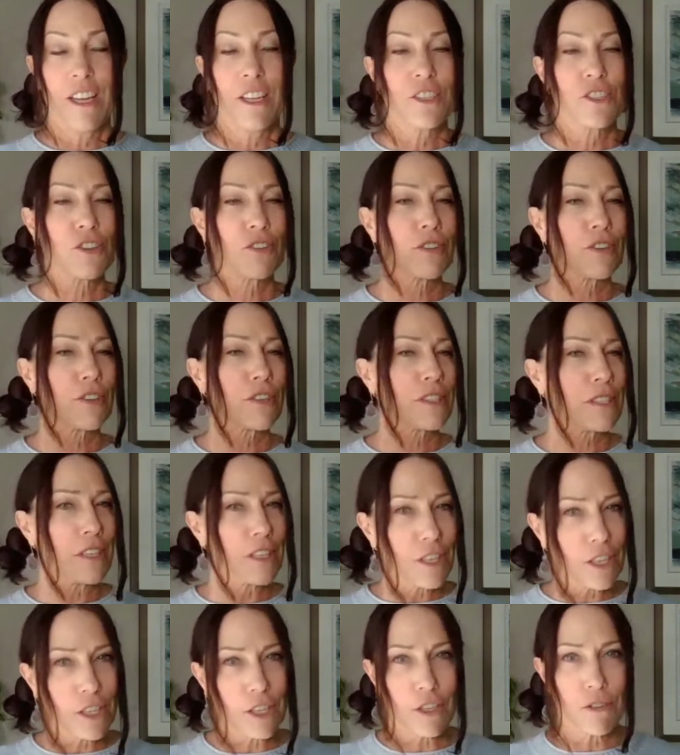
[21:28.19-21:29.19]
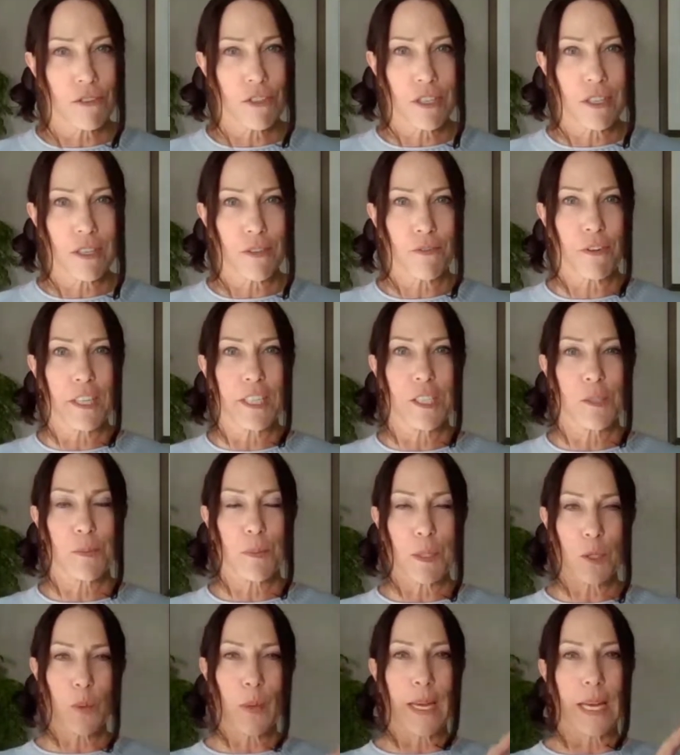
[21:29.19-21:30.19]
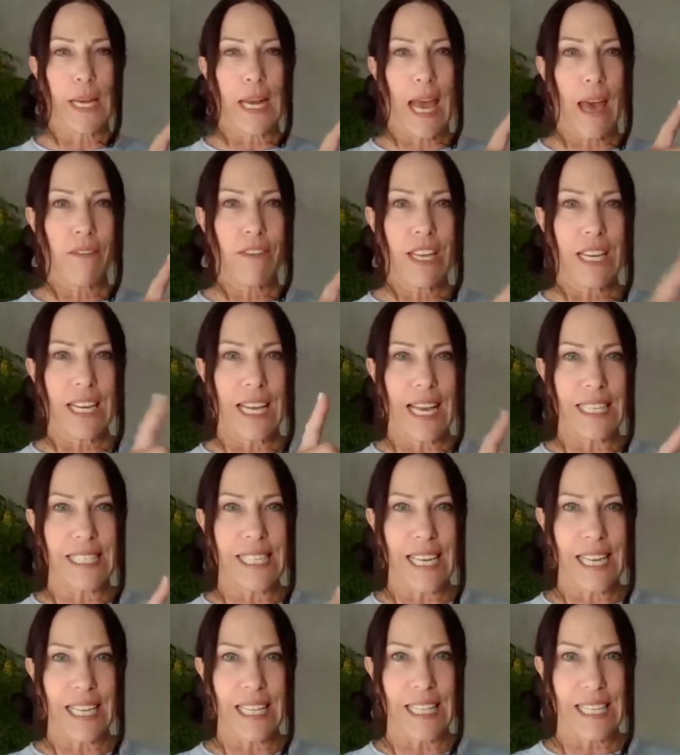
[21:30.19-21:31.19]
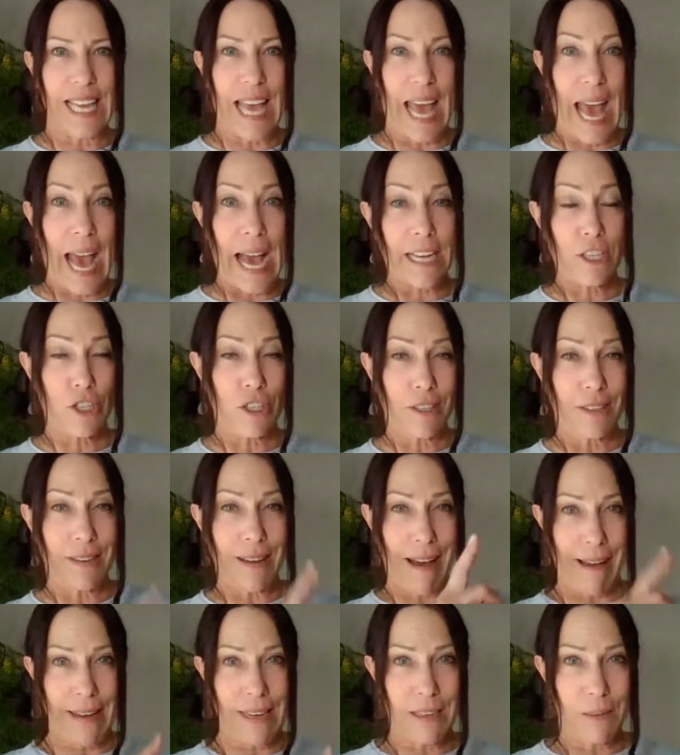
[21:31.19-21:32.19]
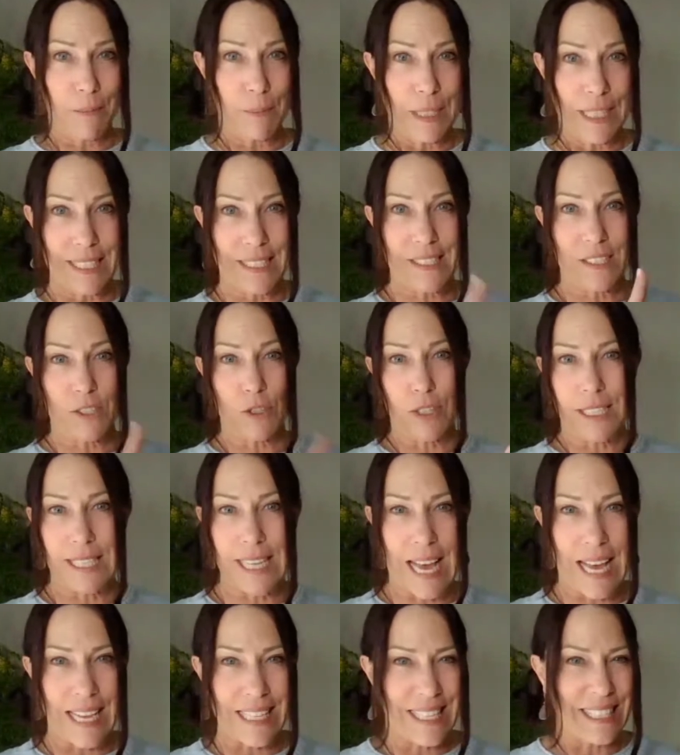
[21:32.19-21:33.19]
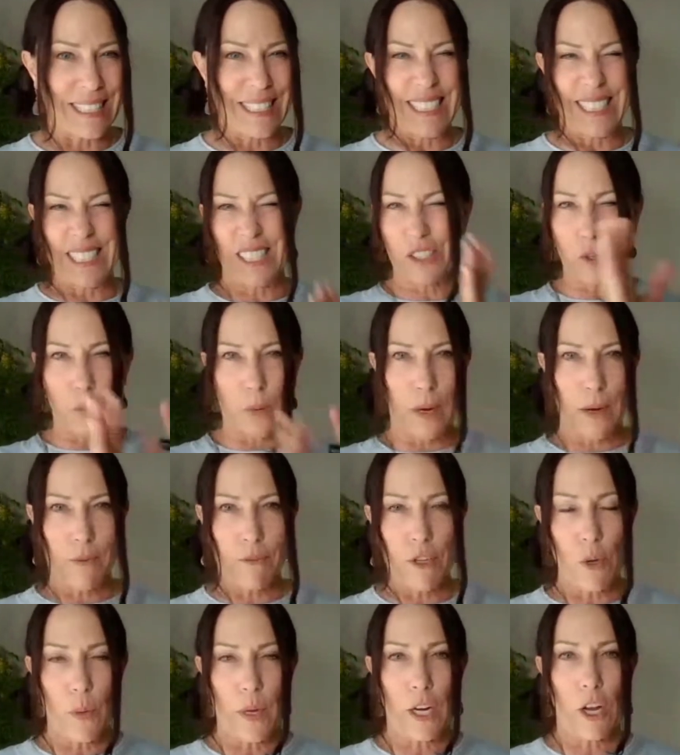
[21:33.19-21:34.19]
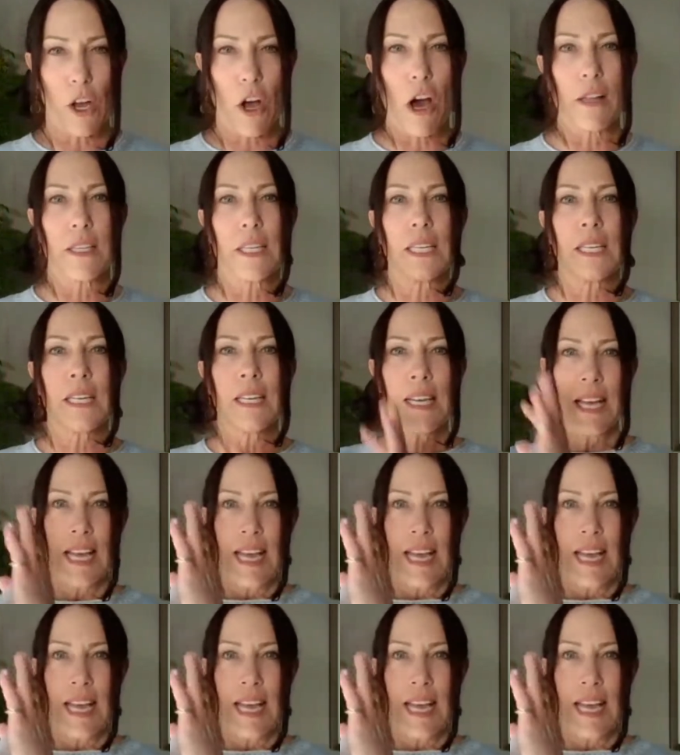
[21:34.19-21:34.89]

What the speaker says: So there is a huge difference between having a daily action item list or a task list or whatever you want to call it,